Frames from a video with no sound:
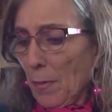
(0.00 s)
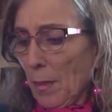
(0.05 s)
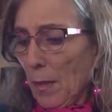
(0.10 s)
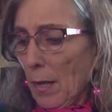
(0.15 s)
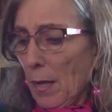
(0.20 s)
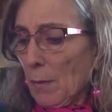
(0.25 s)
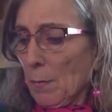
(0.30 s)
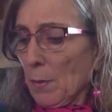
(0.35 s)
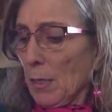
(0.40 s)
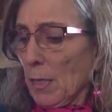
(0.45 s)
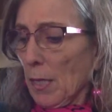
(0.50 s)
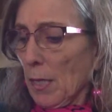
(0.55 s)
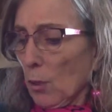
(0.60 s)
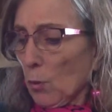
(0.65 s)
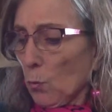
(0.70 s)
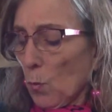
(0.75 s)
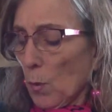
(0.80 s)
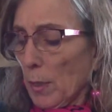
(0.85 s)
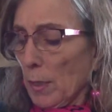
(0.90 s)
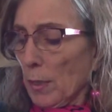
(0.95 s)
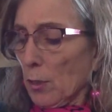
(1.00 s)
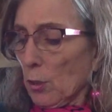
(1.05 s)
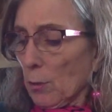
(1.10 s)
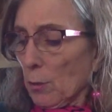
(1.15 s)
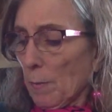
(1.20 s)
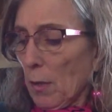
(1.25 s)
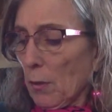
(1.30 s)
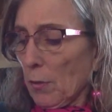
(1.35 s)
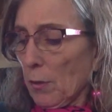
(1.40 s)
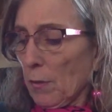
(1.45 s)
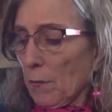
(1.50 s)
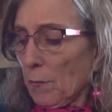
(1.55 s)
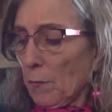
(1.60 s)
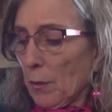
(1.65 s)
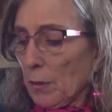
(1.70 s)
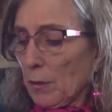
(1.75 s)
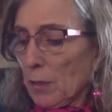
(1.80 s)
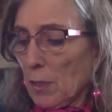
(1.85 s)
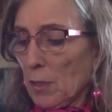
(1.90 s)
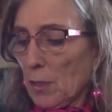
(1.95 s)
Emily held one in her mouth and
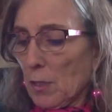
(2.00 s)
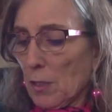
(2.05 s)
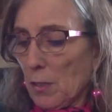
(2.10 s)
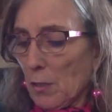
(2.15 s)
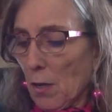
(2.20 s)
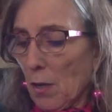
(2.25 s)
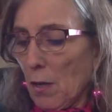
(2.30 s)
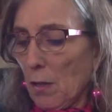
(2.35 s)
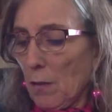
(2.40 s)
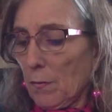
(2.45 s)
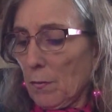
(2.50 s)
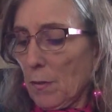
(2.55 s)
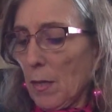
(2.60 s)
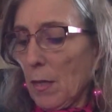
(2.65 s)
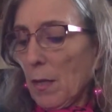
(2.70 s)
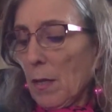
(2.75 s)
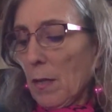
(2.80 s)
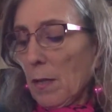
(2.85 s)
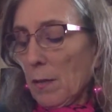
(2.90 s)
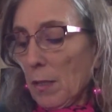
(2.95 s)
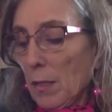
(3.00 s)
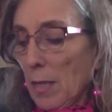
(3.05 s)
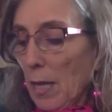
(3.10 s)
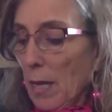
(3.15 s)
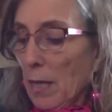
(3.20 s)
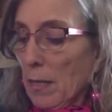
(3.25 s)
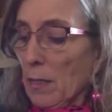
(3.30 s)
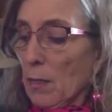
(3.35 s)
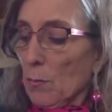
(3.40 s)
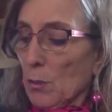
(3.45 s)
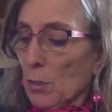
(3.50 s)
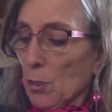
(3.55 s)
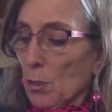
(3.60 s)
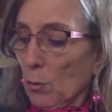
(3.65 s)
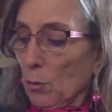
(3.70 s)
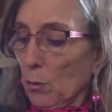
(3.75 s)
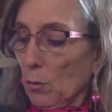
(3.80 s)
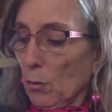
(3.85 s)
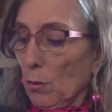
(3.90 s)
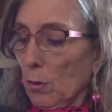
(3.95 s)
felt it dissolve. The candy was
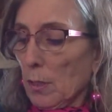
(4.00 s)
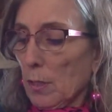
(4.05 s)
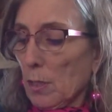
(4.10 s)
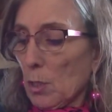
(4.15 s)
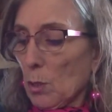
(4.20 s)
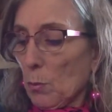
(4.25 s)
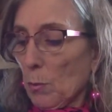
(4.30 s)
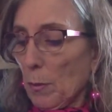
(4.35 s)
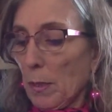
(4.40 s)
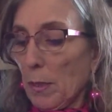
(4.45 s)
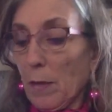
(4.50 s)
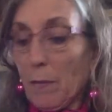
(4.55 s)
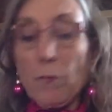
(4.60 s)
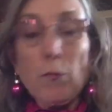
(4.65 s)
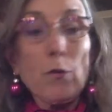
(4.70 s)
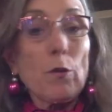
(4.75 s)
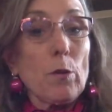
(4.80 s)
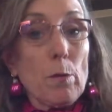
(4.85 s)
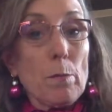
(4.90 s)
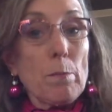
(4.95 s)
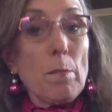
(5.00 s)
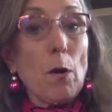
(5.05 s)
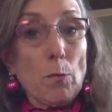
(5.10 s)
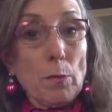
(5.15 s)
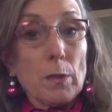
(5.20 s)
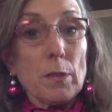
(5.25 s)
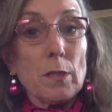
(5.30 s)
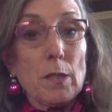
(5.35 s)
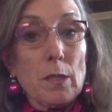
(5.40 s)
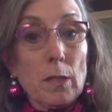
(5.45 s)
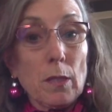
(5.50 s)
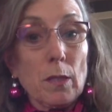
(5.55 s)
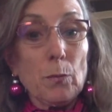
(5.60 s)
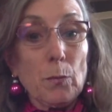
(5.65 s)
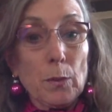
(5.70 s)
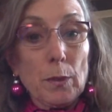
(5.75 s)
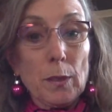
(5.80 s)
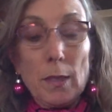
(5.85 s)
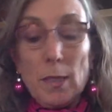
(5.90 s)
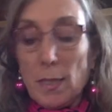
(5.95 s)
cool and sweet, and for a moment it
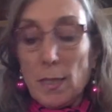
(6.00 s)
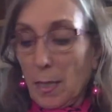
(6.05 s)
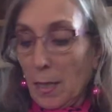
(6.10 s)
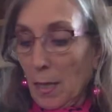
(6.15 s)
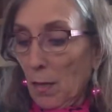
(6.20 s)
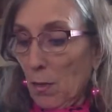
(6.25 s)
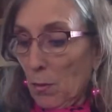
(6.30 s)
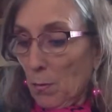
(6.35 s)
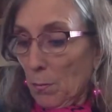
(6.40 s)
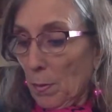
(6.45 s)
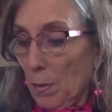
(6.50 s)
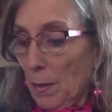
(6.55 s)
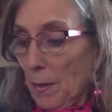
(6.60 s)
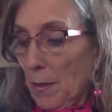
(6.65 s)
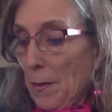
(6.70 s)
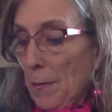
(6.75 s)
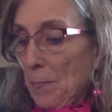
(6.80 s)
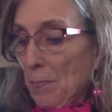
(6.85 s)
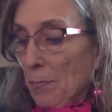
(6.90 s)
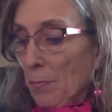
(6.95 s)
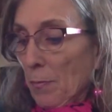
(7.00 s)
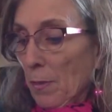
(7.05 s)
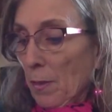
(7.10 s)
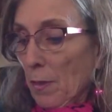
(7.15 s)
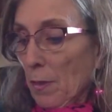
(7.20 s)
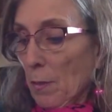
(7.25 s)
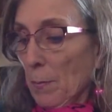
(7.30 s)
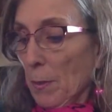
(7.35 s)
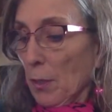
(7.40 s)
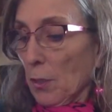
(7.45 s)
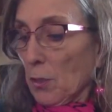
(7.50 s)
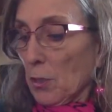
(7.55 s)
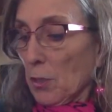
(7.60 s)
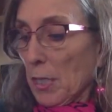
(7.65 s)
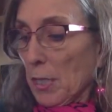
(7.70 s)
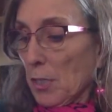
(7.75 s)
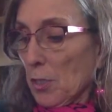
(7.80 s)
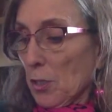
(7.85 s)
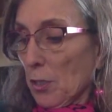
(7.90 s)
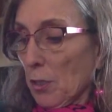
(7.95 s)
really did help. The bitter
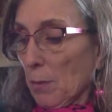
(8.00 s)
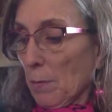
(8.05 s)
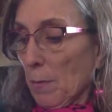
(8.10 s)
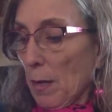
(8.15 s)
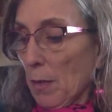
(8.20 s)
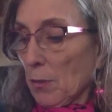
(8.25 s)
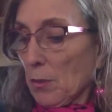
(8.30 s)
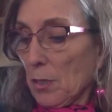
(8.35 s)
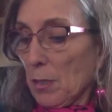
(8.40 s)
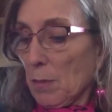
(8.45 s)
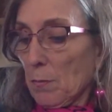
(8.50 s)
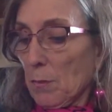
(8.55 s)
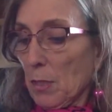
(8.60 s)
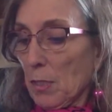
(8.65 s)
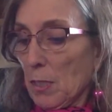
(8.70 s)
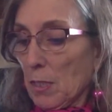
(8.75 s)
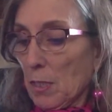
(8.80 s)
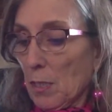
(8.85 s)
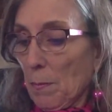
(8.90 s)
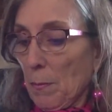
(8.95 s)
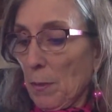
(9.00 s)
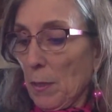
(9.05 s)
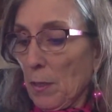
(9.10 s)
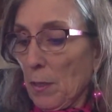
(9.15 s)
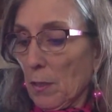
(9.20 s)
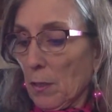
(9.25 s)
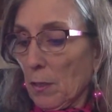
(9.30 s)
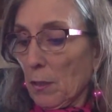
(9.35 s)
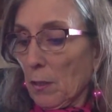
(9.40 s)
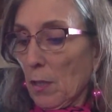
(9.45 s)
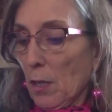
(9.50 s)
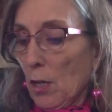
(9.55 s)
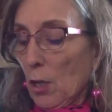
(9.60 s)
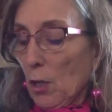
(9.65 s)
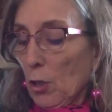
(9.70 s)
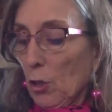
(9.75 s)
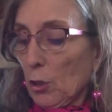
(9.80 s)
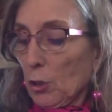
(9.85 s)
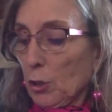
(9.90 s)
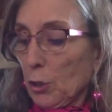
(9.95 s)
taste in her mouth seemed to disappear.
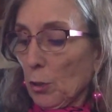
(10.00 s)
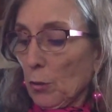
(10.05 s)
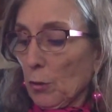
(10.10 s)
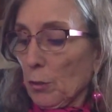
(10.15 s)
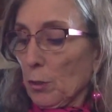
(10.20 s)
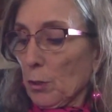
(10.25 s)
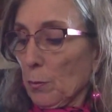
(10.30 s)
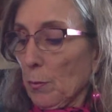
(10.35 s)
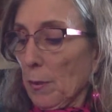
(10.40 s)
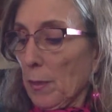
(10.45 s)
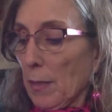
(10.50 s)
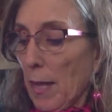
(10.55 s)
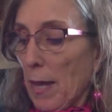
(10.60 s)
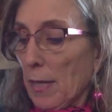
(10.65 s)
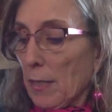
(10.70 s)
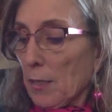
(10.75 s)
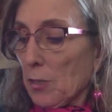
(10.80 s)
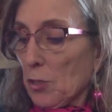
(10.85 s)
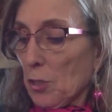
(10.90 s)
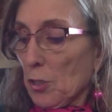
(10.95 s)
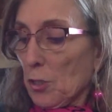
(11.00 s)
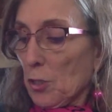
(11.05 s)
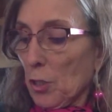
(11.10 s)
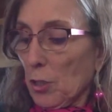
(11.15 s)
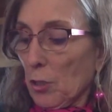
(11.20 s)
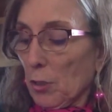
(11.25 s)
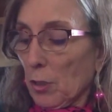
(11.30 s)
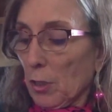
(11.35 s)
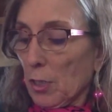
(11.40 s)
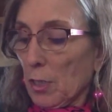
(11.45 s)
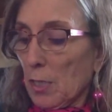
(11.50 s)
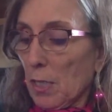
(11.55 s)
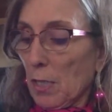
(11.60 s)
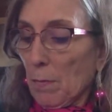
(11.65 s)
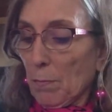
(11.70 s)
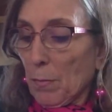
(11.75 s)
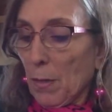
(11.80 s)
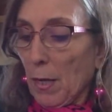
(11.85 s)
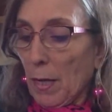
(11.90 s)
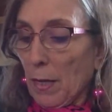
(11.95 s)
Her shoulders relaxed, and she took a
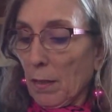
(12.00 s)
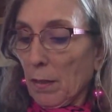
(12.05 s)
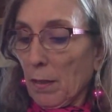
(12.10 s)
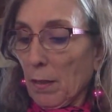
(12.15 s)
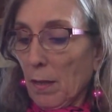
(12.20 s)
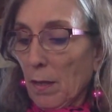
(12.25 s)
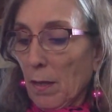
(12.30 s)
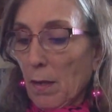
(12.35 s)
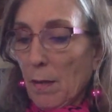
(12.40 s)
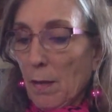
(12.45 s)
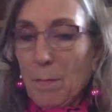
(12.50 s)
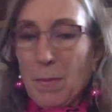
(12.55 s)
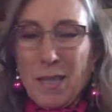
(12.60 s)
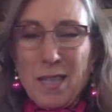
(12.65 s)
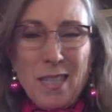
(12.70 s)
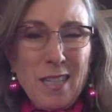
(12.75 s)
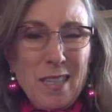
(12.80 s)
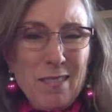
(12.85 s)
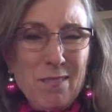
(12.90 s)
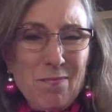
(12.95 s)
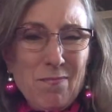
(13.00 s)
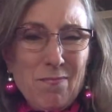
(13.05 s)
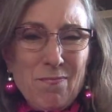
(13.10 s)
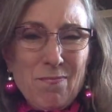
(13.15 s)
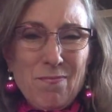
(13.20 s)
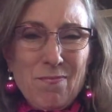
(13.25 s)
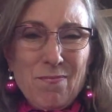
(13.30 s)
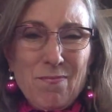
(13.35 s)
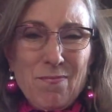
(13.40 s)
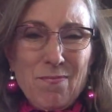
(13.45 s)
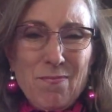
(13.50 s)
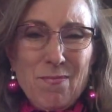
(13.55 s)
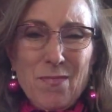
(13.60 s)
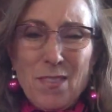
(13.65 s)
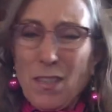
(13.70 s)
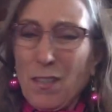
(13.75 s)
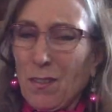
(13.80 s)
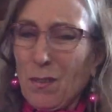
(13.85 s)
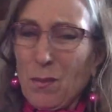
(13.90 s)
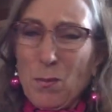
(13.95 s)
deep breath. But then,
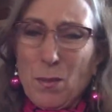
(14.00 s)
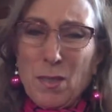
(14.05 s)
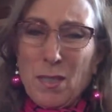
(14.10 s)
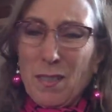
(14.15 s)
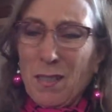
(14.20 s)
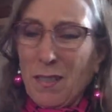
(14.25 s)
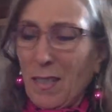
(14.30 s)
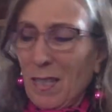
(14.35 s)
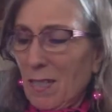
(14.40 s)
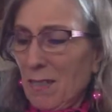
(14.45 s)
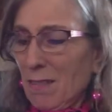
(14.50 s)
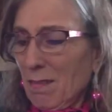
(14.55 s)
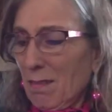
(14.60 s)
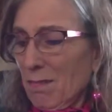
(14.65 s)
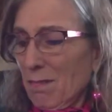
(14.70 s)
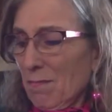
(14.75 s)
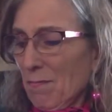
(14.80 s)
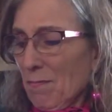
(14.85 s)
there it was again.